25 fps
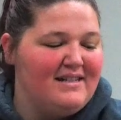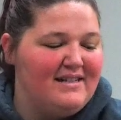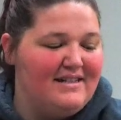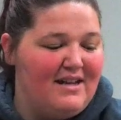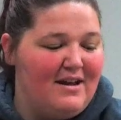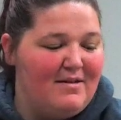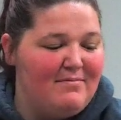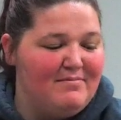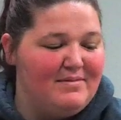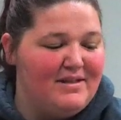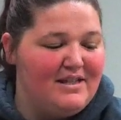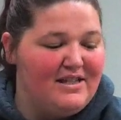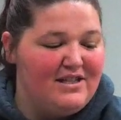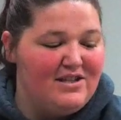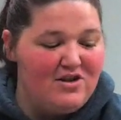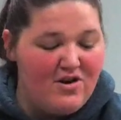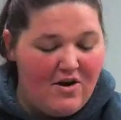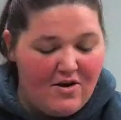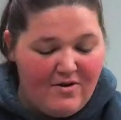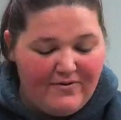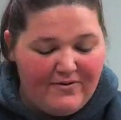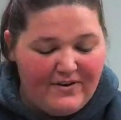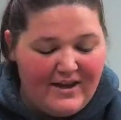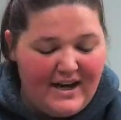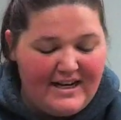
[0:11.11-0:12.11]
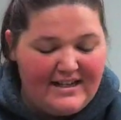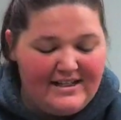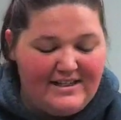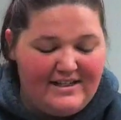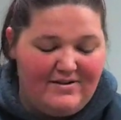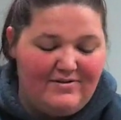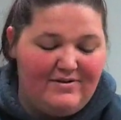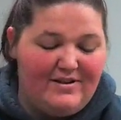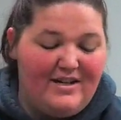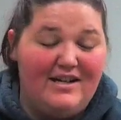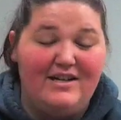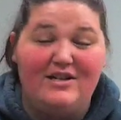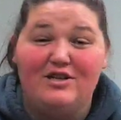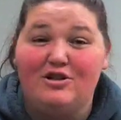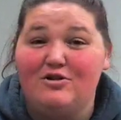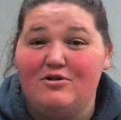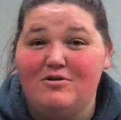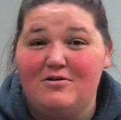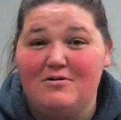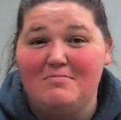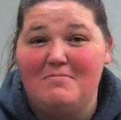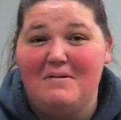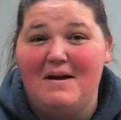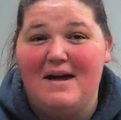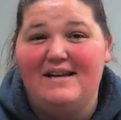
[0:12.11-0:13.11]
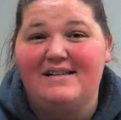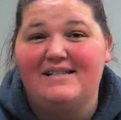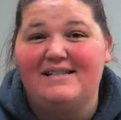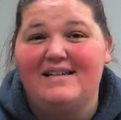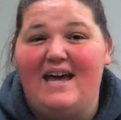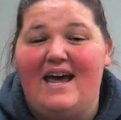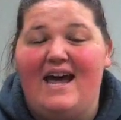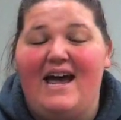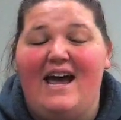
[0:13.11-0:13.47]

some snowflakes using toothpicks